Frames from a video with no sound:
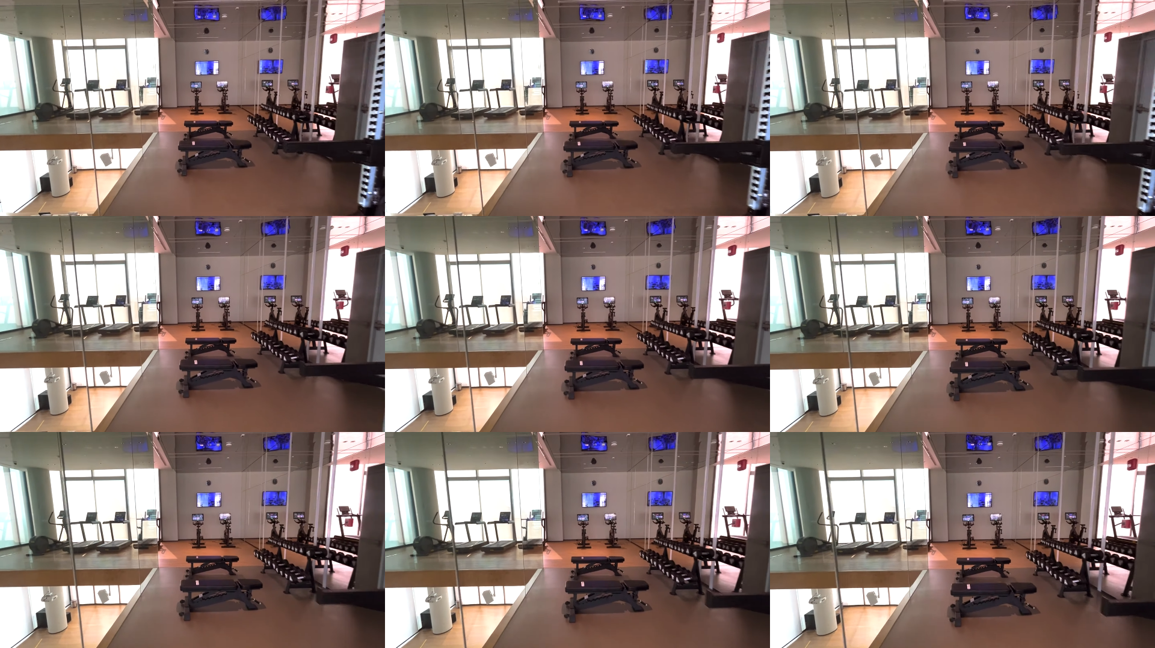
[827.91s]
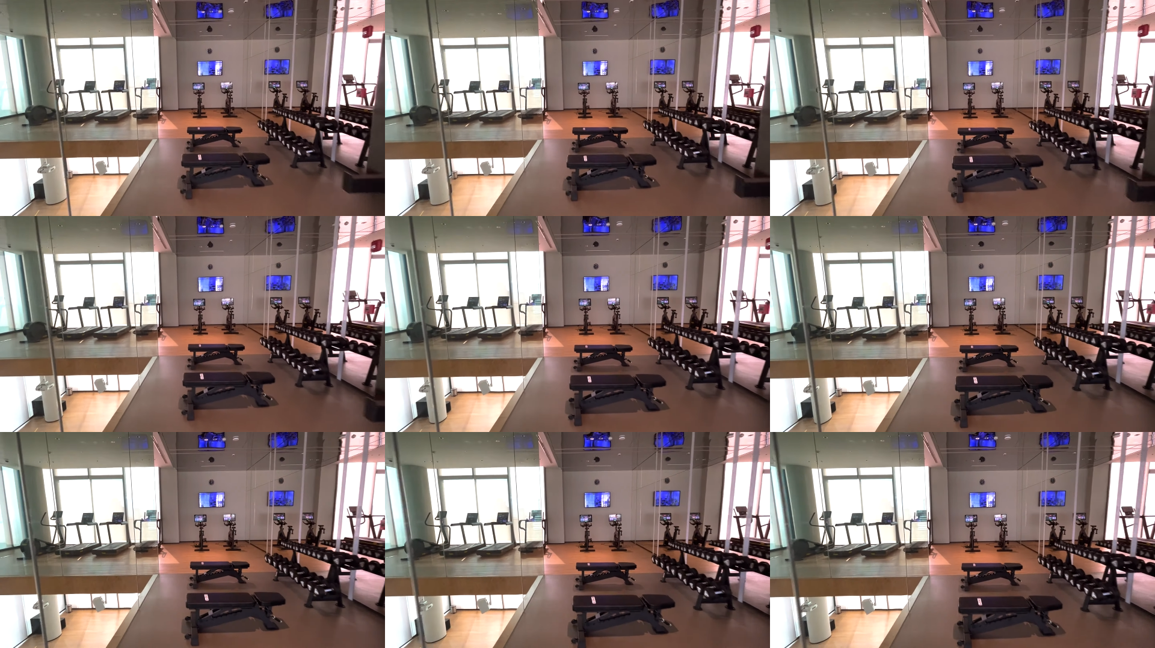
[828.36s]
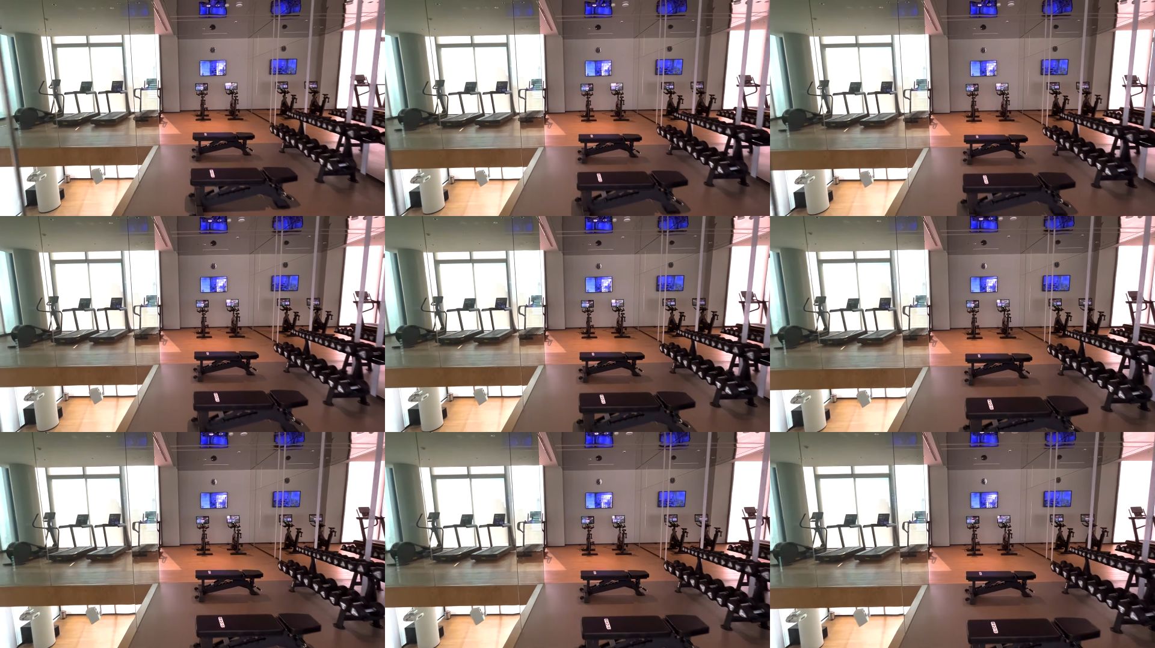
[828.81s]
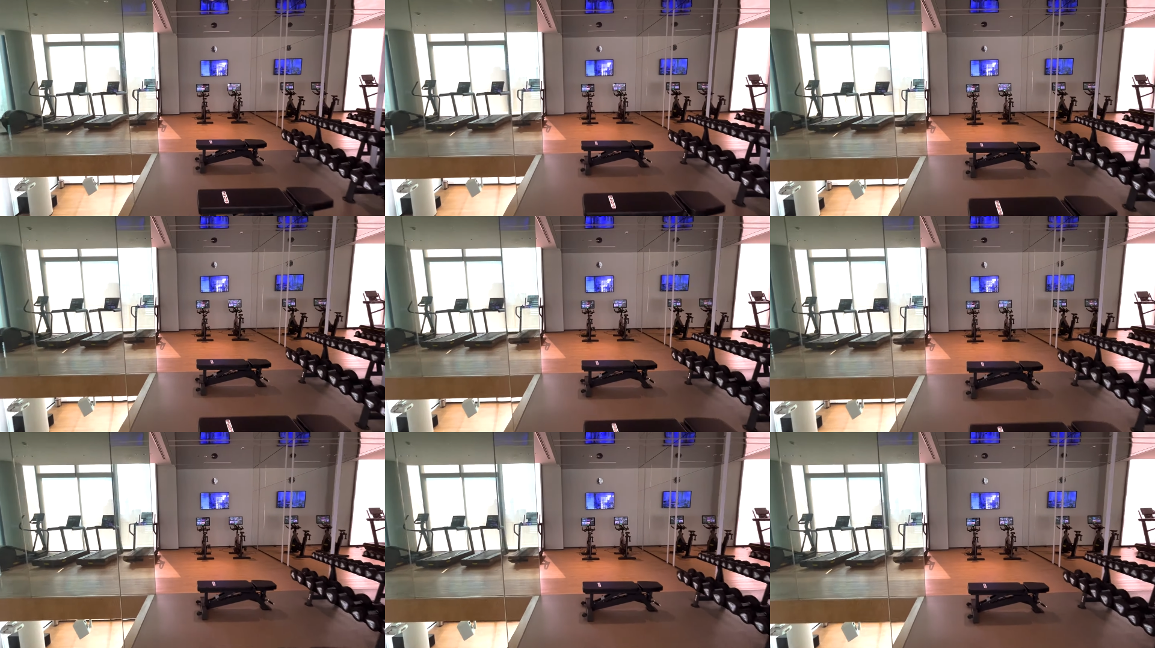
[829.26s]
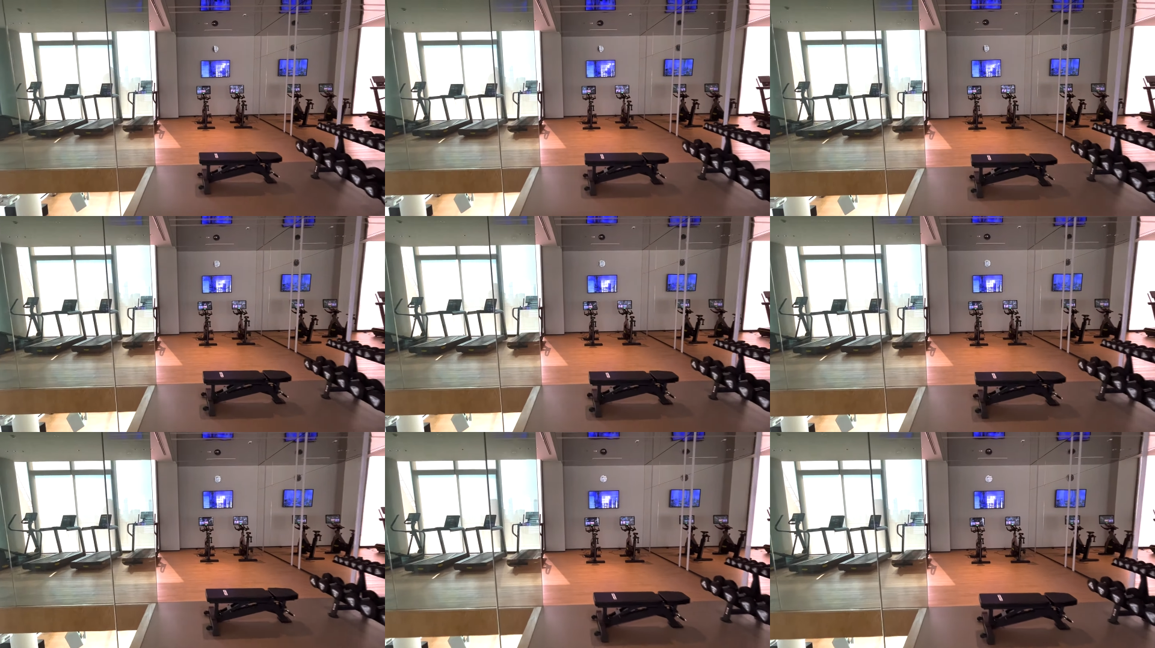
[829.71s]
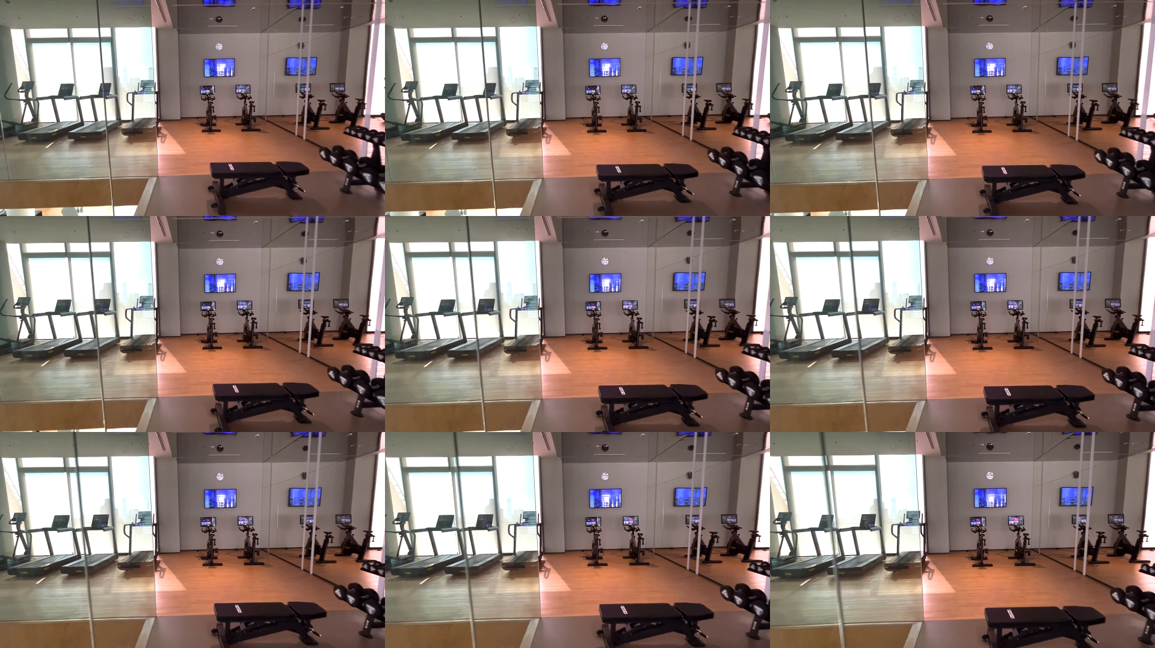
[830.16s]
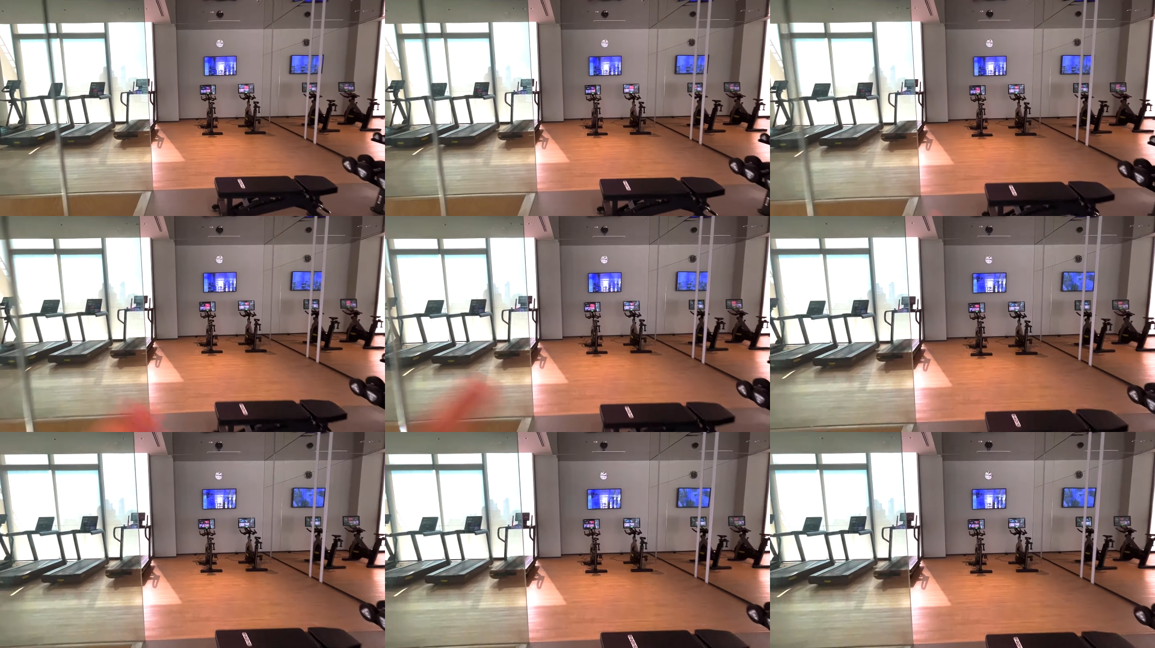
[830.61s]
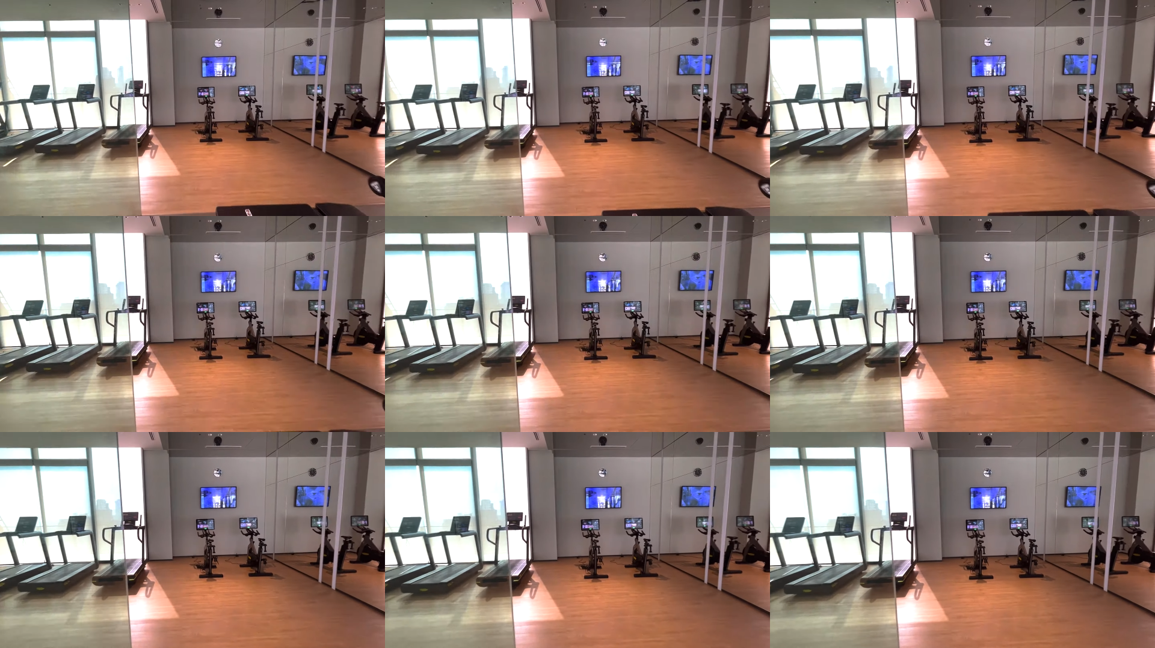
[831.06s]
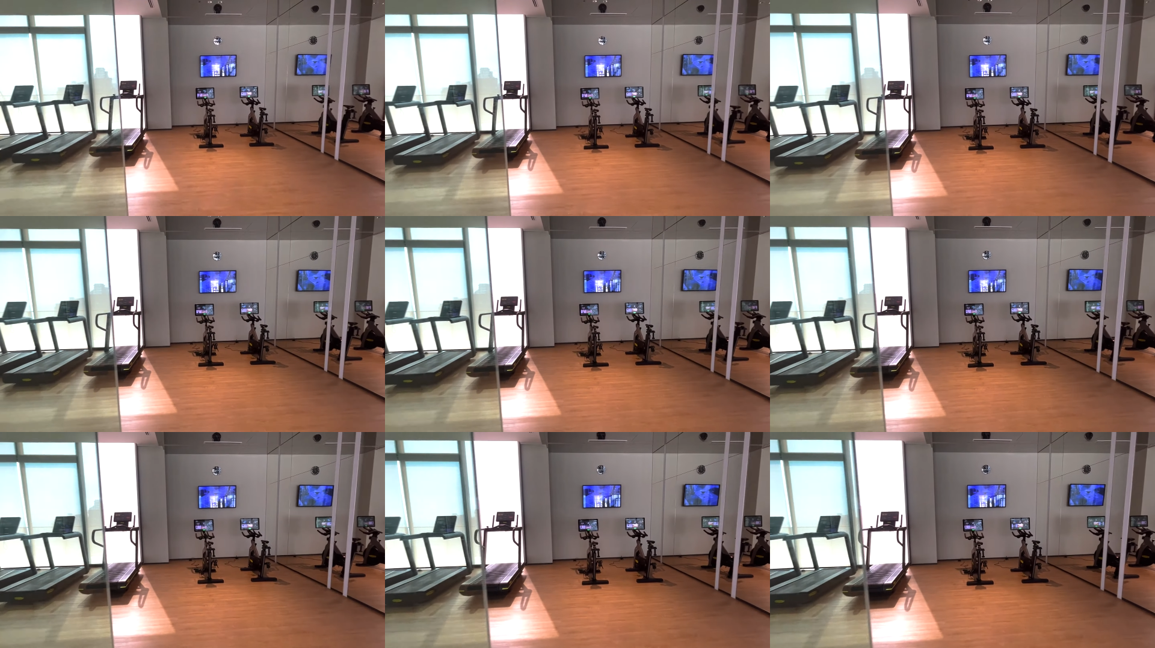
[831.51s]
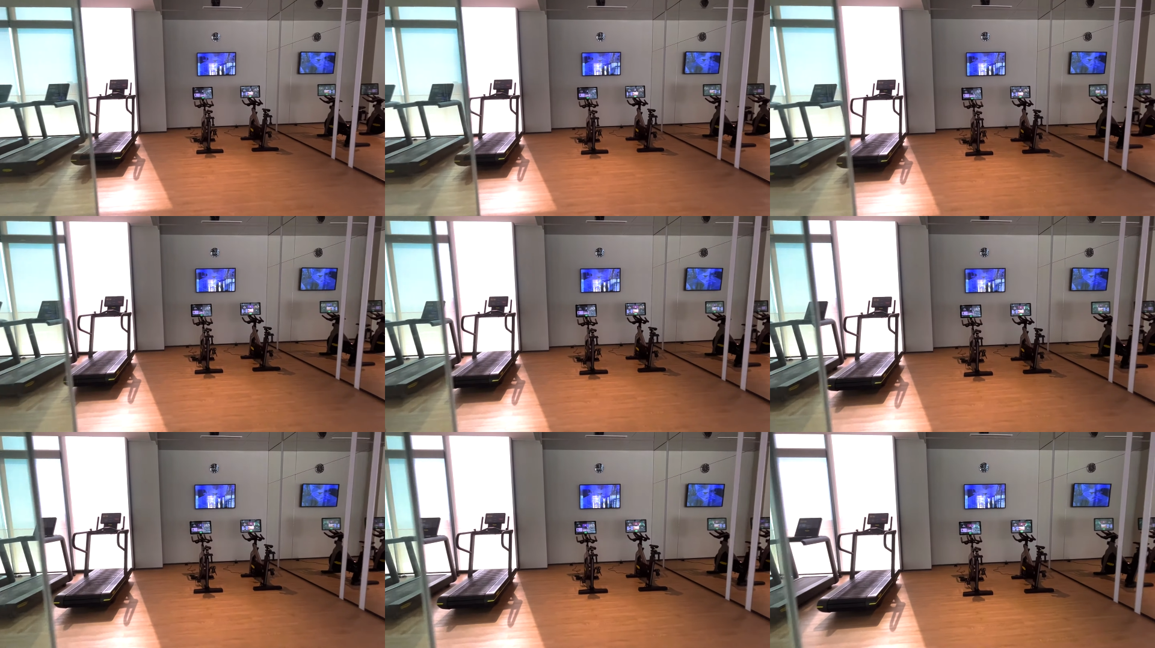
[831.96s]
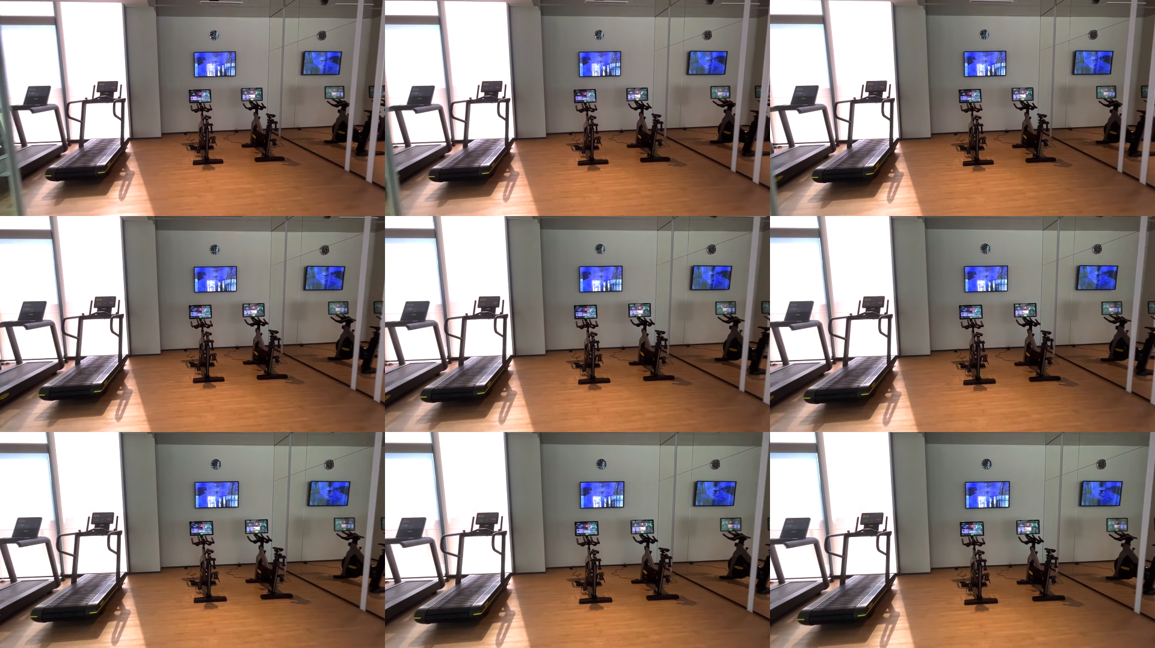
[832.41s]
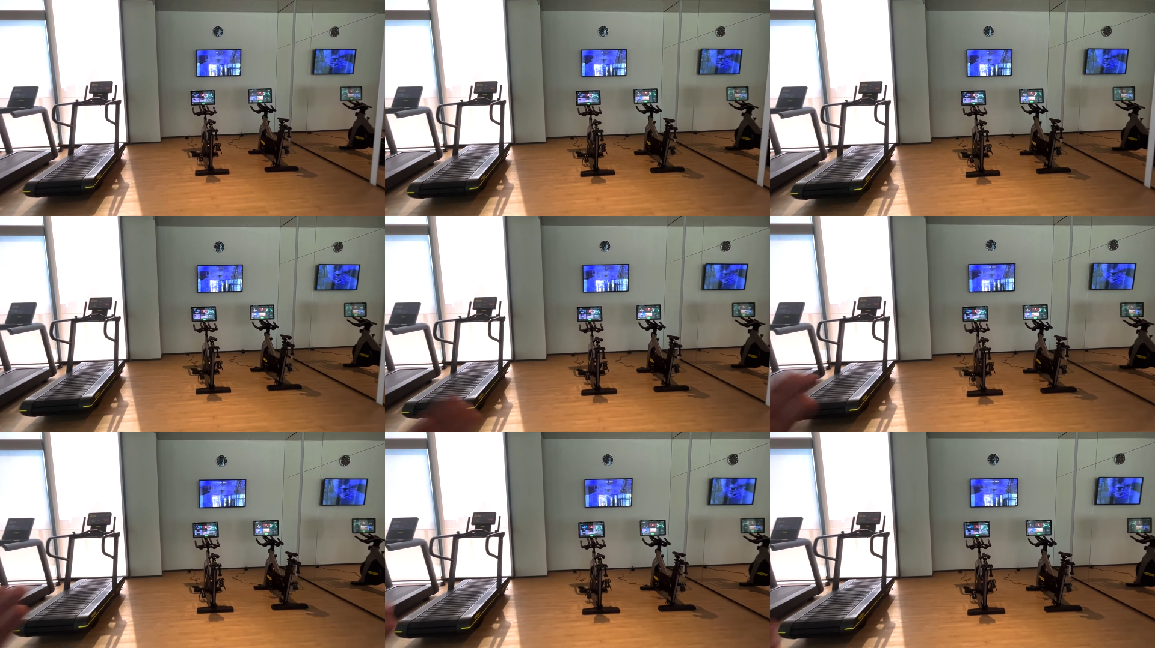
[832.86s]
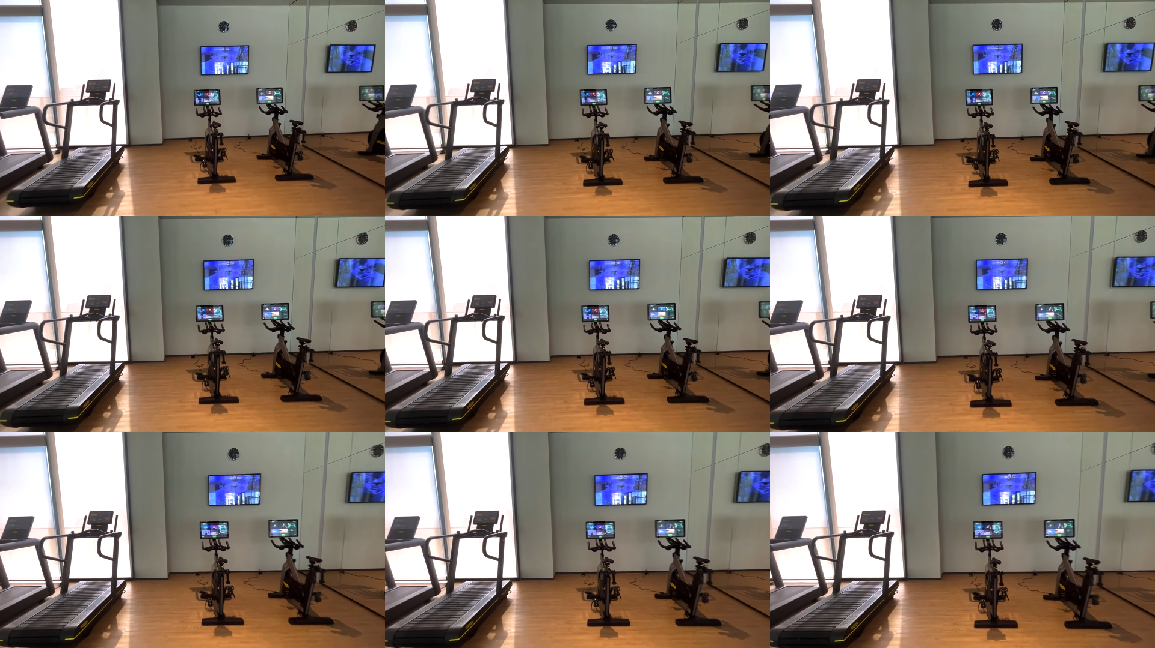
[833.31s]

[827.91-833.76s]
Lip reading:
[unreadable: no face in view]